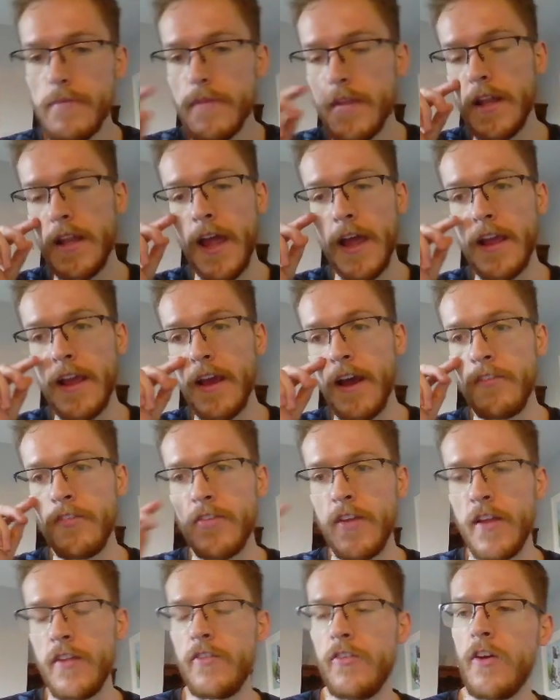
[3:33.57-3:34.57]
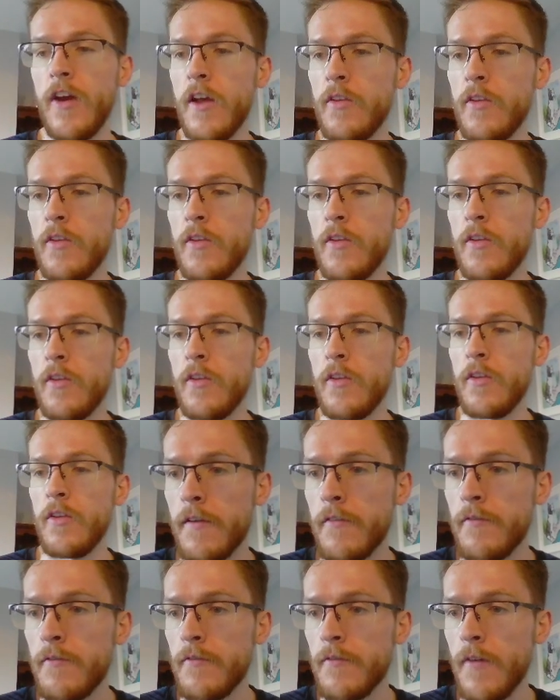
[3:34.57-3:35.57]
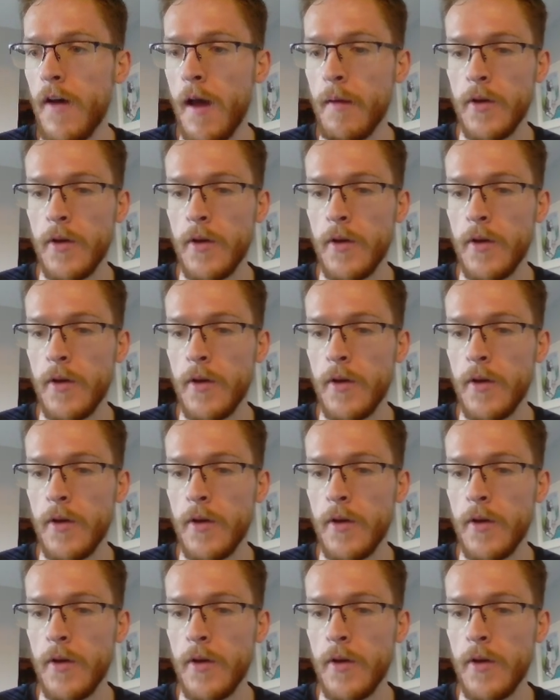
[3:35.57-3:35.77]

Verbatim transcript: like I've said to you guys, well I'm kind of I'm